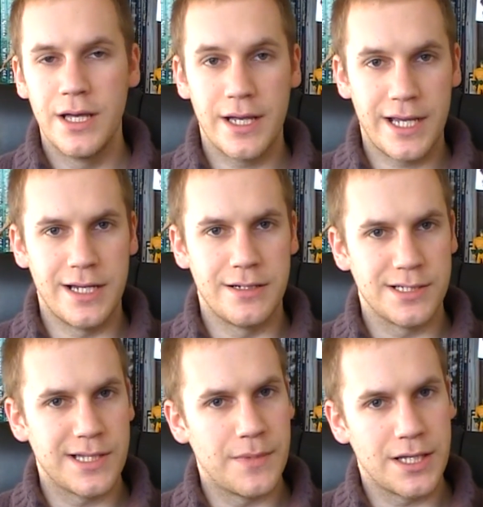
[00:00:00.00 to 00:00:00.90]
Again,
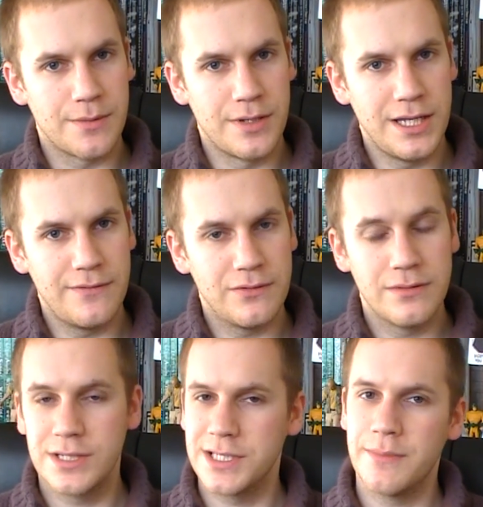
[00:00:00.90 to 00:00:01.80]
does that make them
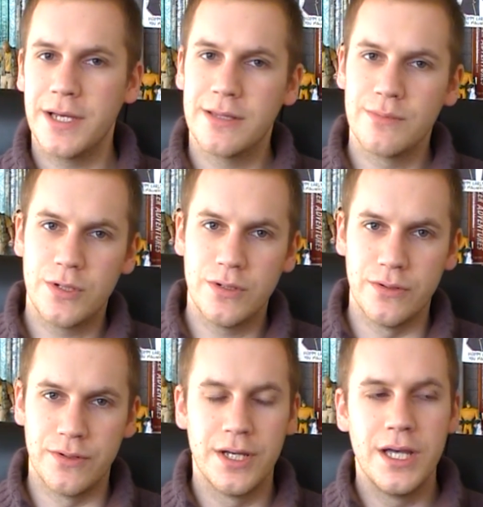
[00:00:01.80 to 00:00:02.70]
evil? Does that make them good?